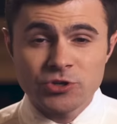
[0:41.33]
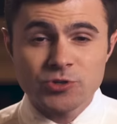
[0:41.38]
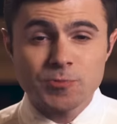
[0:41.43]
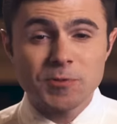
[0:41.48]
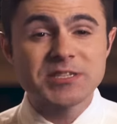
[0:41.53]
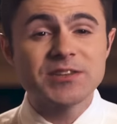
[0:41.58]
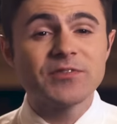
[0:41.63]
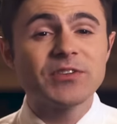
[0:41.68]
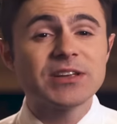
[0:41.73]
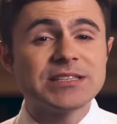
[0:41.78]

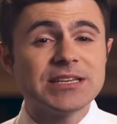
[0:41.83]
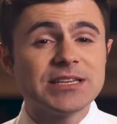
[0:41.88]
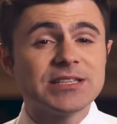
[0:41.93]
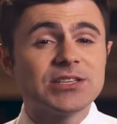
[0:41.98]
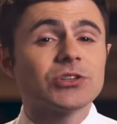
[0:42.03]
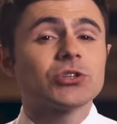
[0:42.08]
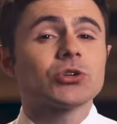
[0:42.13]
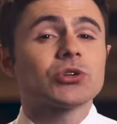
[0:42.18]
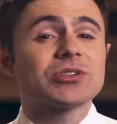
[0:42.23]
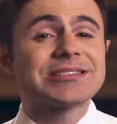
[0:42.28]
Specific
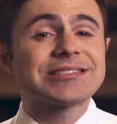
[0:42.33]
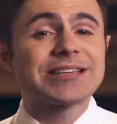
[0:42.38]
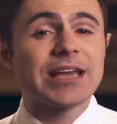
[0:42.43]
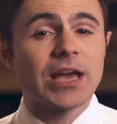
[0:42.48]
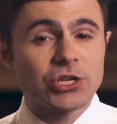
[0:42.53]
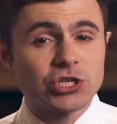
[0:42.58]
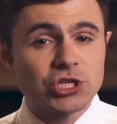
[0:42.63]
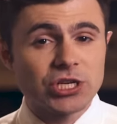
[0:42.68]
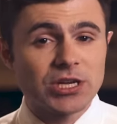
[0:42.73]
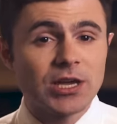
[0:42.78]
details are
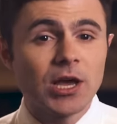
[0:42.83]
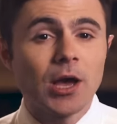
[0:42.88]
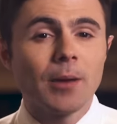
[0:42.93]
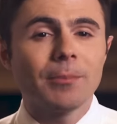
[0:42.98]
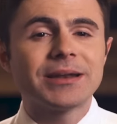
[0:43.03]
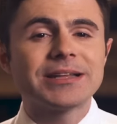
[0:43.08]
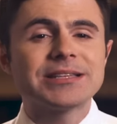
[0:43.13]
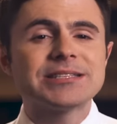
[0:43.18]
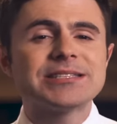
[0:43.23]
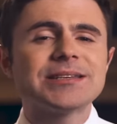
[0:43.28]
sketchy,
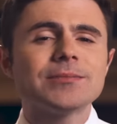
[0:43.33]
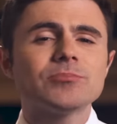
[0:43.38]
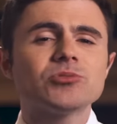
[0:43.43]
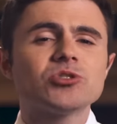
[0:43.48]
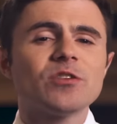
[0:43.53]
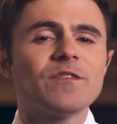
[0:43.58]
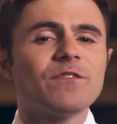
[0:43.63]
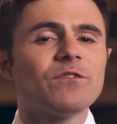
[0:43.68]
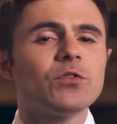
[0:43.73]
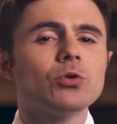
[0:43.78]
but it
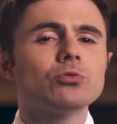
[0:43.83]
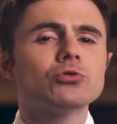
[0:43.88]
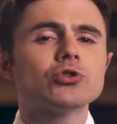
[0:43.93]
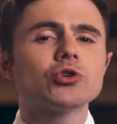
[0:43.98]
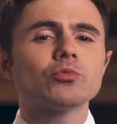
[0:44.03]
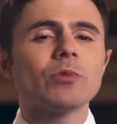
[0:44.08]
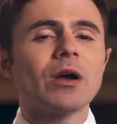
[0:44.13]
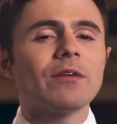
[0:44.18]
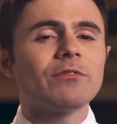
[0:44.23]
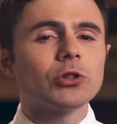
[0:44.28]
seems the
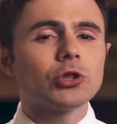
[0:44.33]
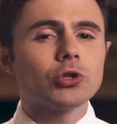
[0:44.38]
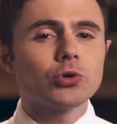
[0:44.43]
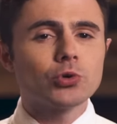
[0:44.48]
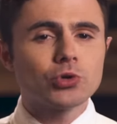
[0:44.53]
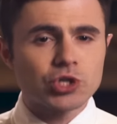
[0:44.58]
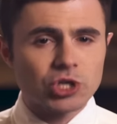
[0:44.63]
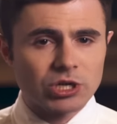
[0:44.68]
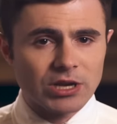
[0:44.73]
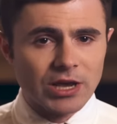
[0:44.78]
future
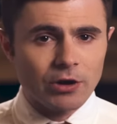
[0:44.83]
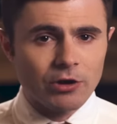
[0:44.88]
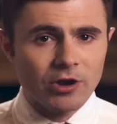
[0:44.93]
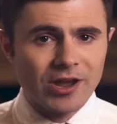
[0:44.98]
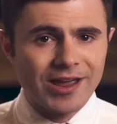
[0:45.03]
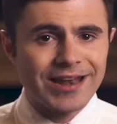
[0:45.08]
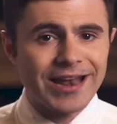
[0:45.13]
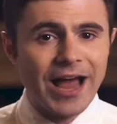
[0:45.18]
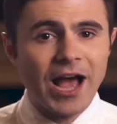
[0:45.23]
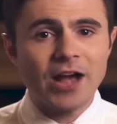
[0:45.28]

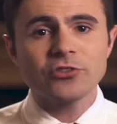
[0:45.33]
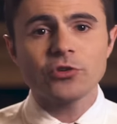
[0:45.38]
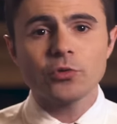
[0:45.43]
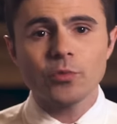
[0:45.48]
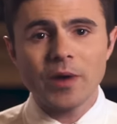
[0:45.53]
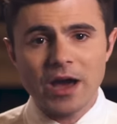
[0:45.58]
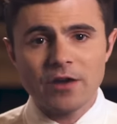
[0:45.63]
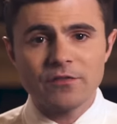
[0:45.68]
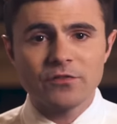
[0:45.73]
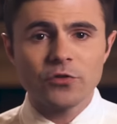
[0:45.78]
revolutionary knocked
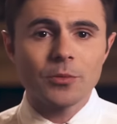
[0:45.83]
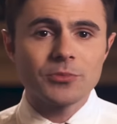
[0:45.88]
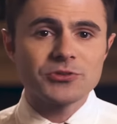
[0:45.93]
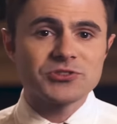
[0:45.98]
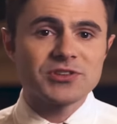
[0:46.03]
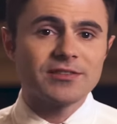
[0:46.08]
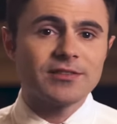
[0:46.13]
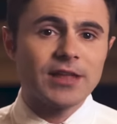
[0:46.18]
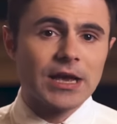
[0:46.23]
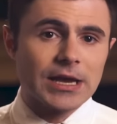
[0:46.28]
around for
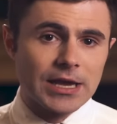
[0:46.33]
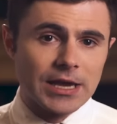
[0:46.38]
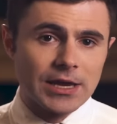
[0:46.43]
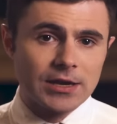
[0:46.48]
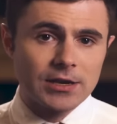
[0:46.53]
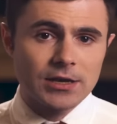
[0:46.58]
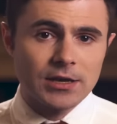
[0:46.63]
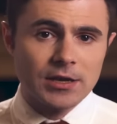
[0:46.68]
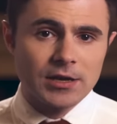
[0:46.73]
almost a decade.